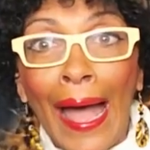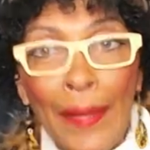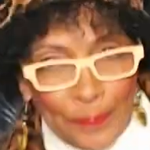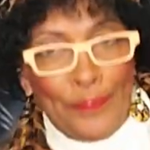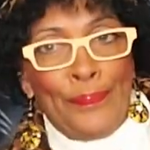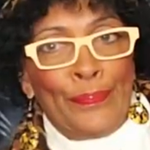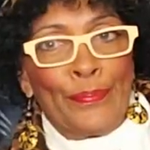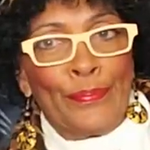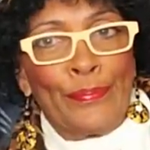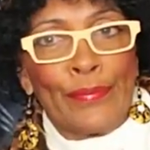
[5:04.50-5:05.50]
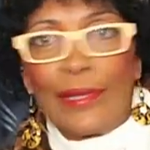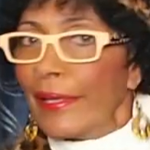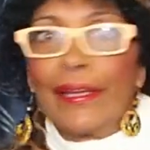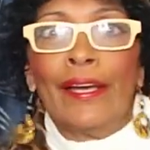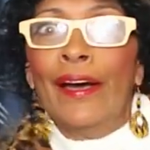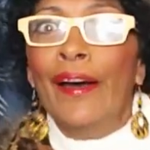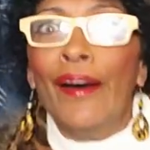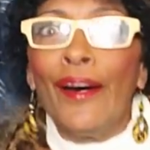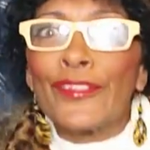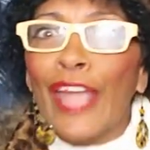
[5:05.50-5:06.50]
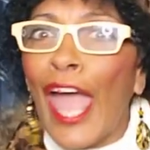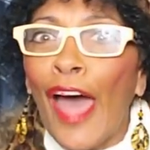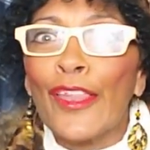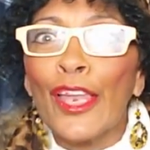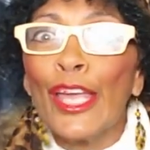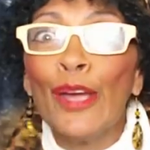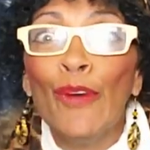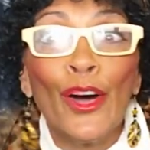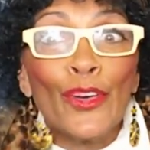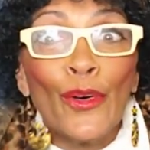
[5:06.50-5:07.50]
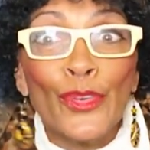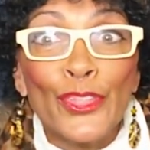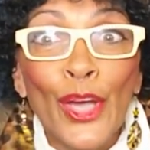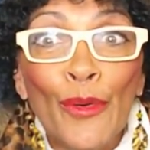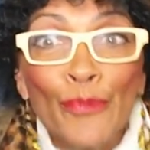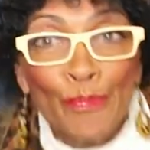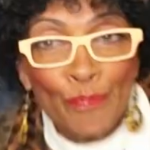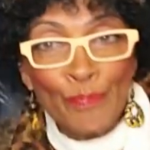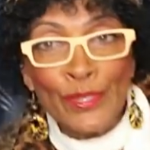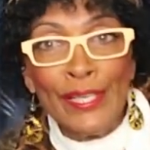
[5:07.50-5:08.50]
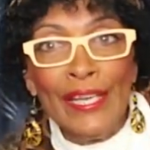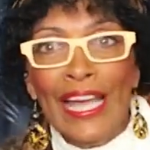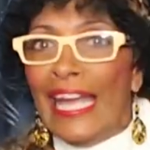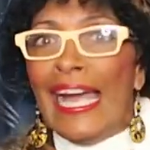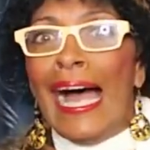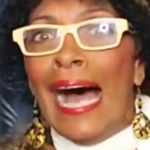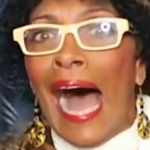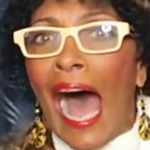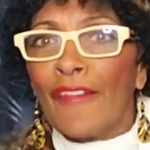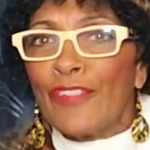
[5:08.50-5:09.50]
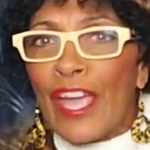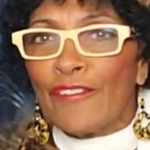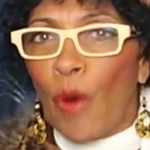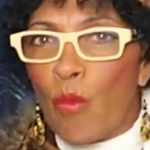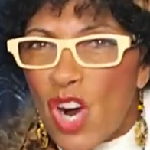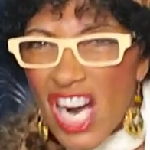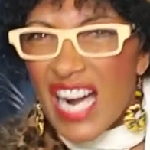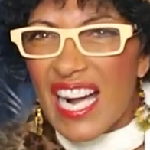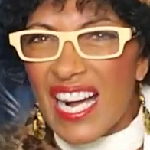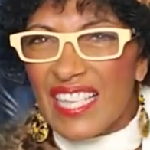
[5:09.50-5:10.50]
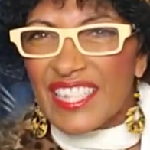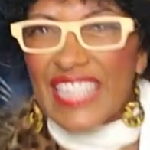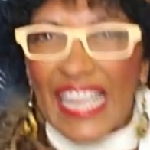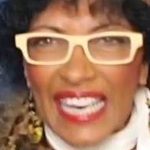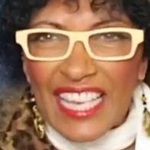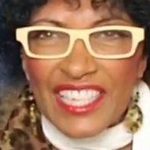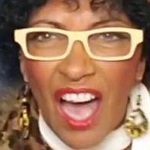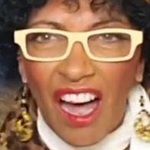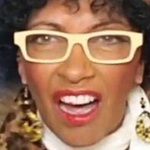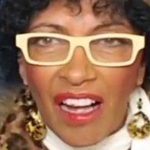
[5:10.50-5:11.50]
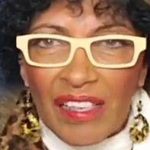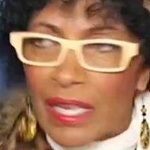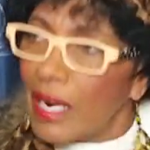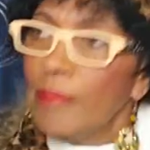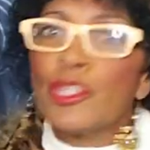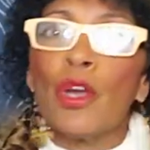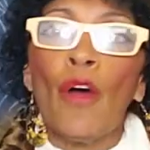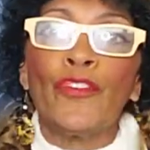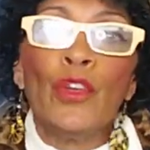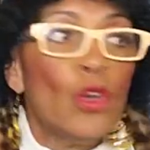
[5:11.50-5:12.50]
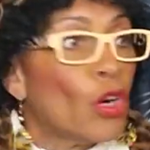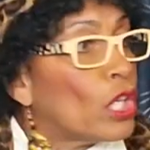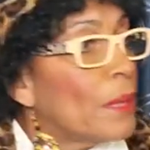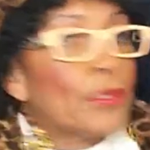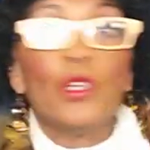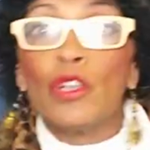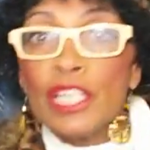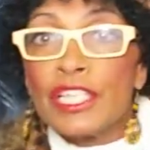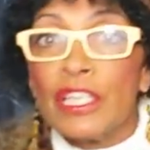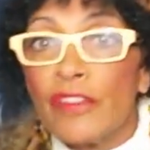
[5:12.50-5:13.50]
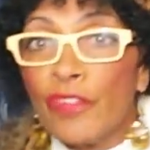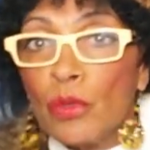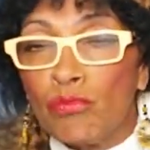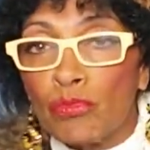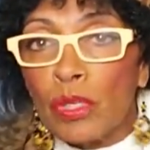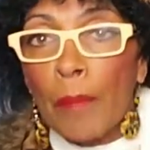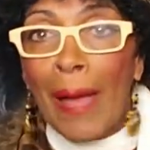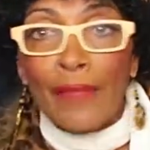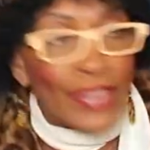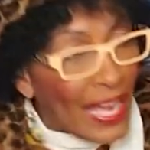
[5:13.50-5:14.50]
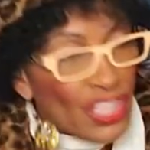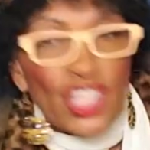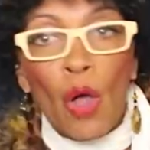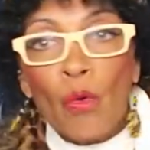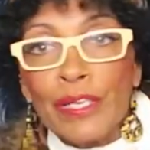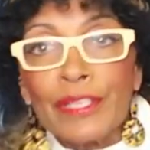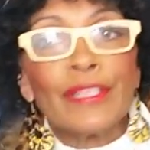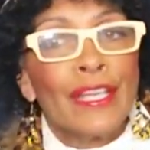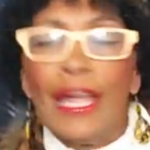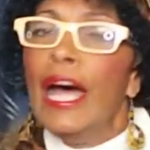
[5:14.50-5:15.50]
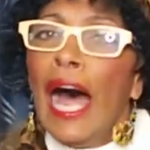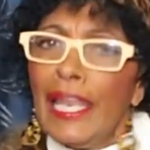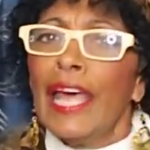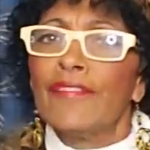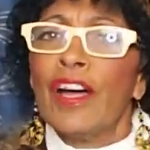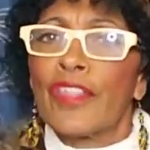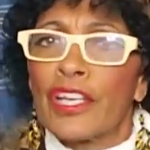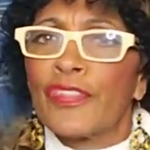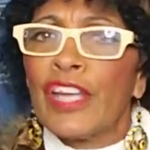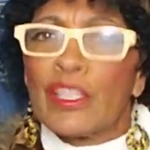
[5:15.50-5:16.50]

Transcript: Because Kathleen wasn't on the show. I think for 1 second I saw her. And I'm going to show a few little clips during this interview about that show and a lot of other good things.